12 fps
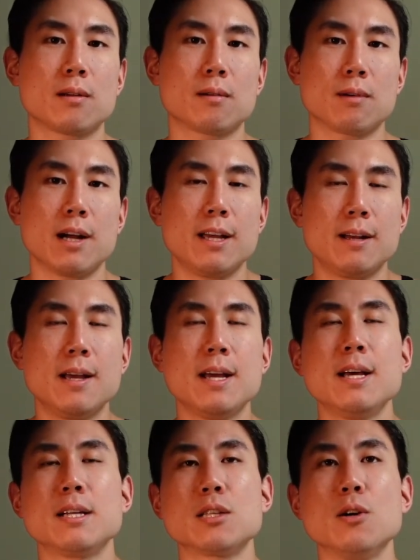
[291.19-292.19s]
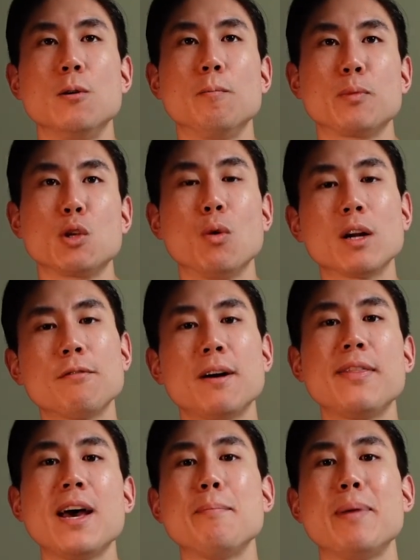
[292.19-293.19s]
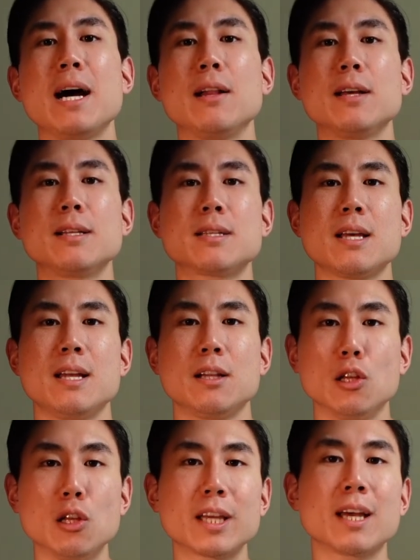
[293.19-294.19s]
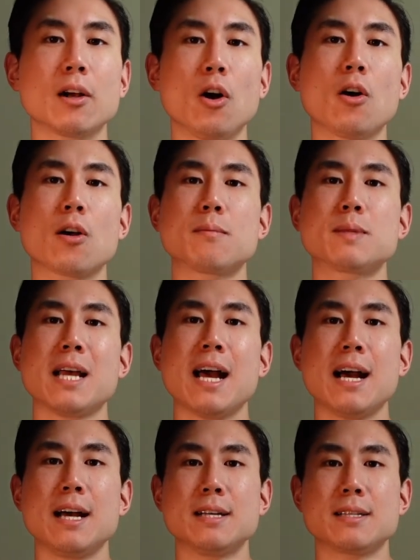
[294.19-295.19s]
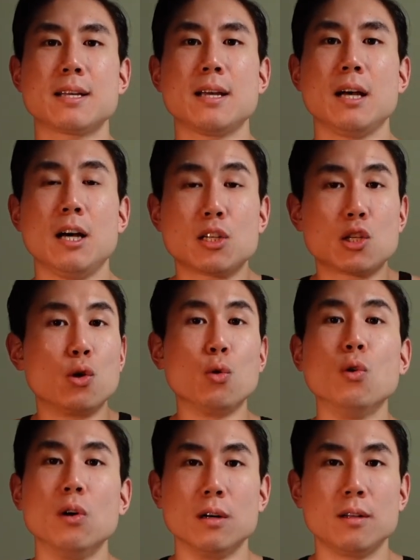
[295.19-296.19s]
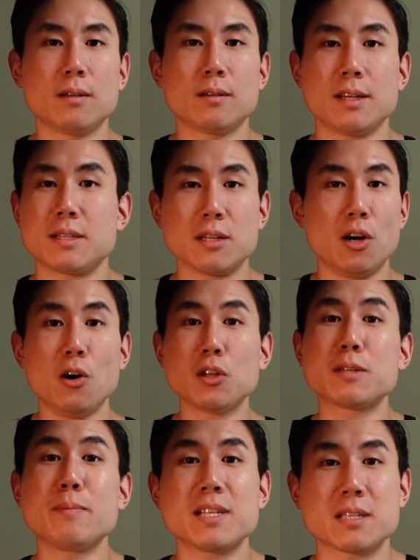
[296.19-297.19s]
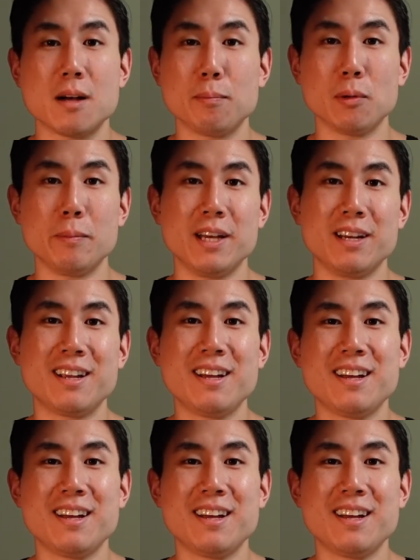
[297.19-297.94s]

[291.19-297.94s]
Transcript: Right? So you want to find that balance and look at carbs as a tool. It's the ultimate supplement.